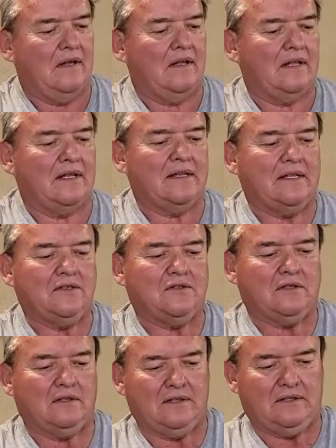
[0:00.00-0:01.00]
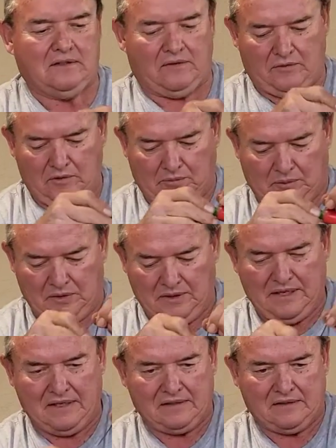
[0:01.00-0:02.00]
A lot of these chilies are real
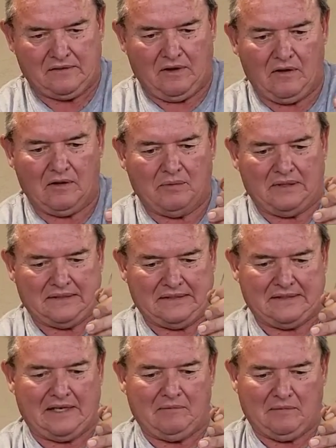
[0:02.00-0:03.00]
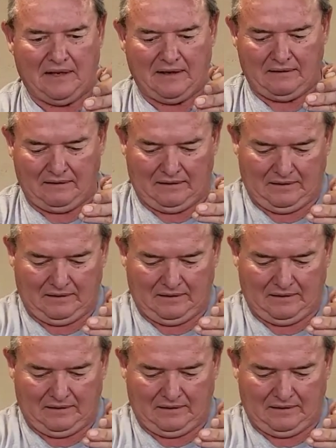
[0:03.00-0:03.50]
pretty because they're all about the same length.